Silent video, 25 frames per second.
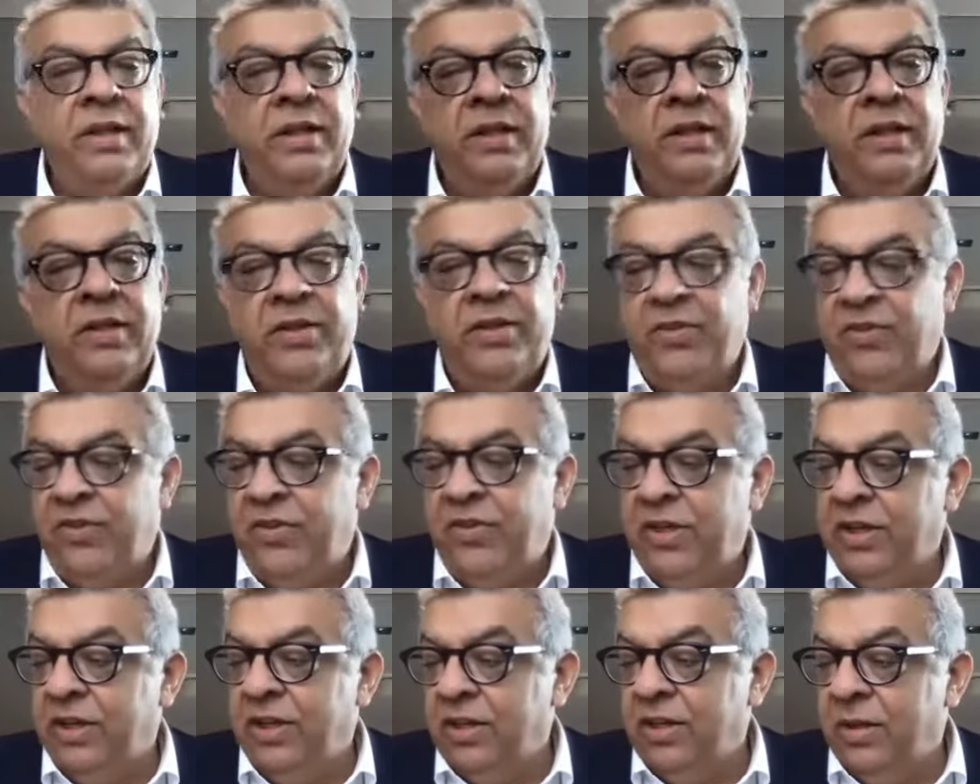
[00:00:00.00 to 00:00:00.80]
and
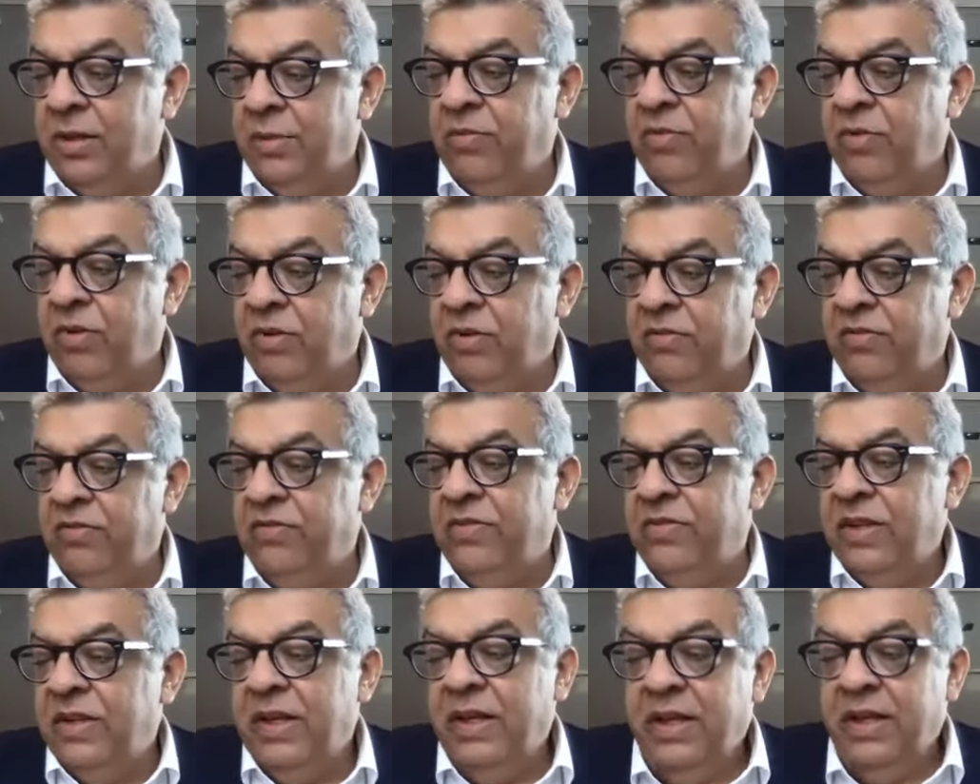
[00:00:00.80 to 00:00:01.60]
just in terms
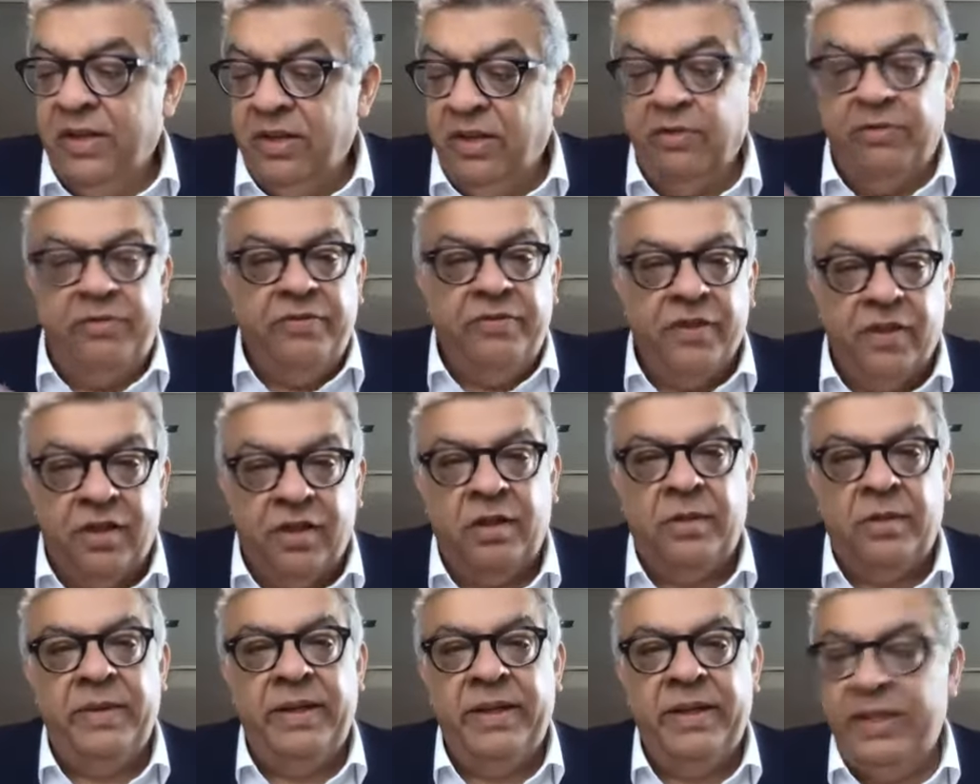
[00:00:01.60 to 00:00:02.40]
of the
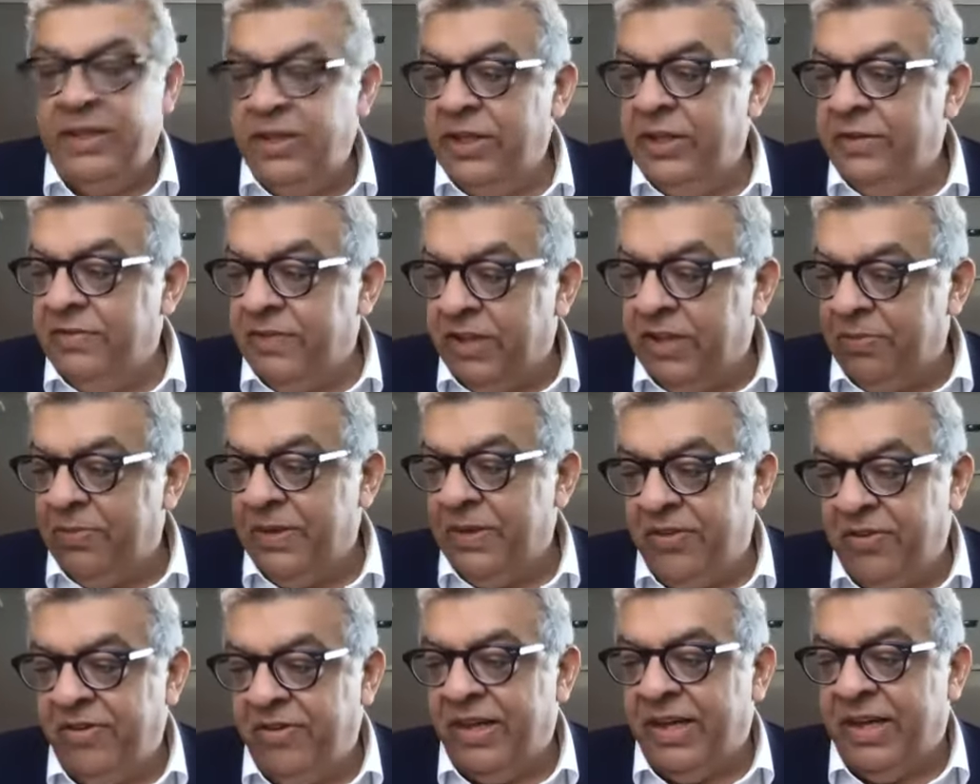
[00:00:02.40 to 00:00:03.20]
firm and the
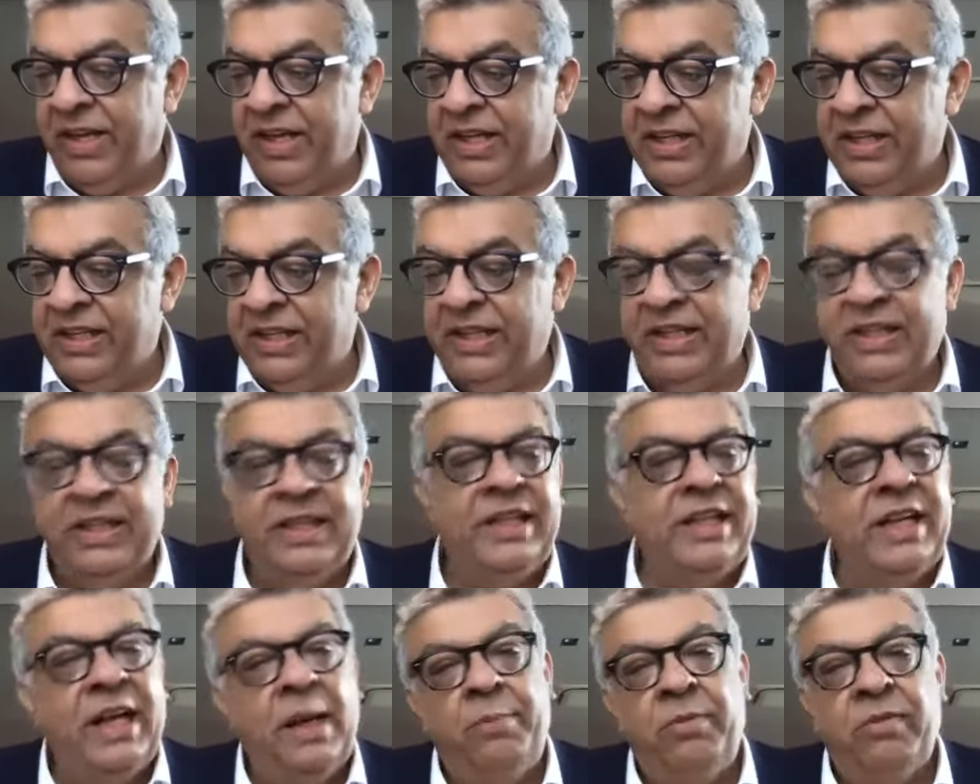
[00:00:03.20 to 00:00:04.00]
investment strategy and the
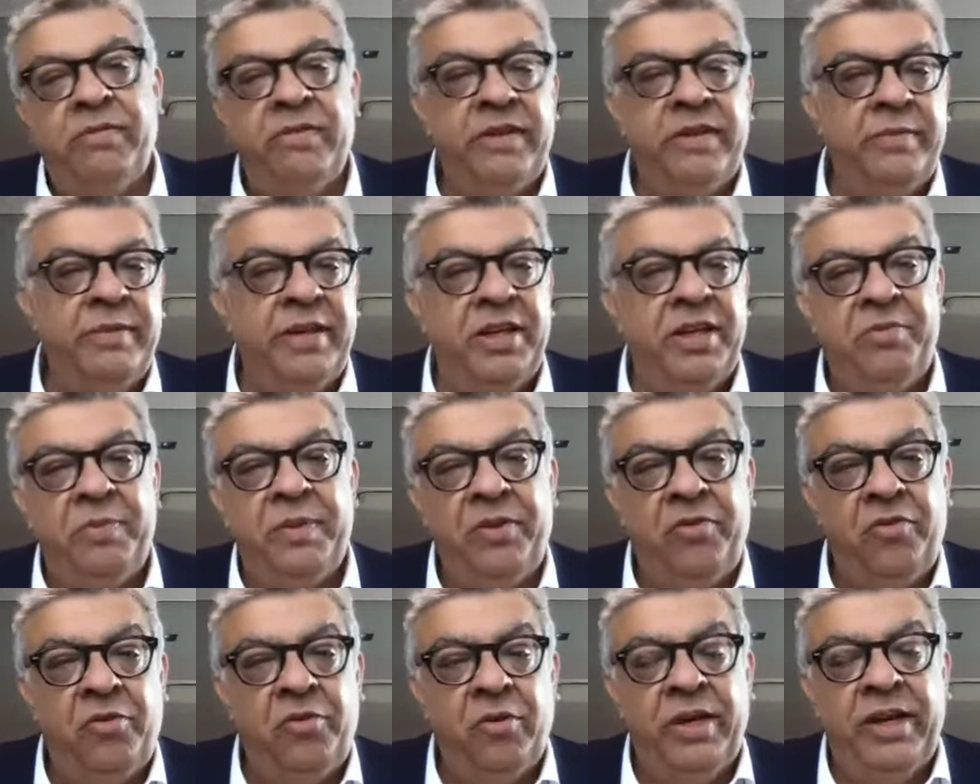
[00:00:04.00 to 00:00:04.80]
type of
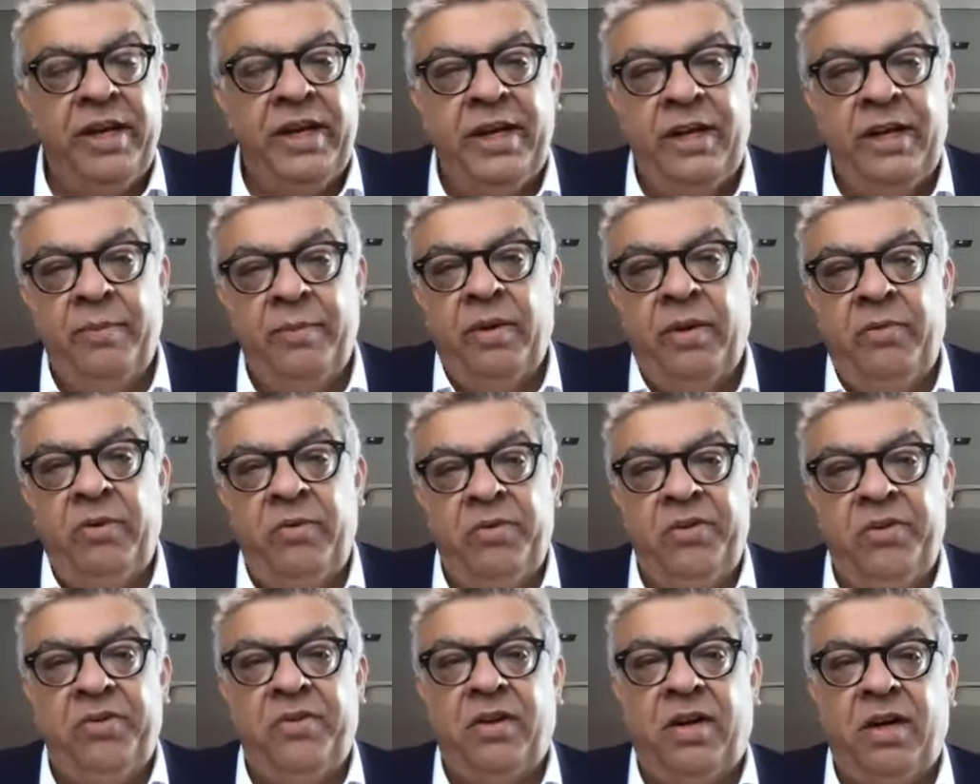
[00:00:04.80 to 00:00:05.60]
investments to date? Maybe
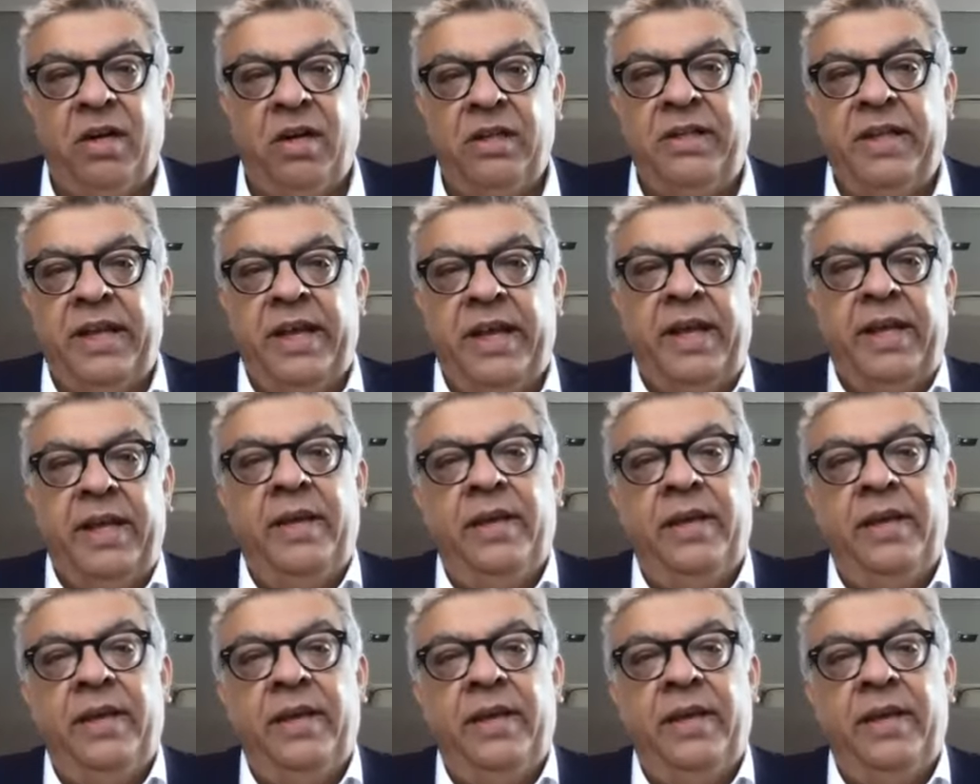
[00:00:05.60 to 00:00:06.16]
we start there.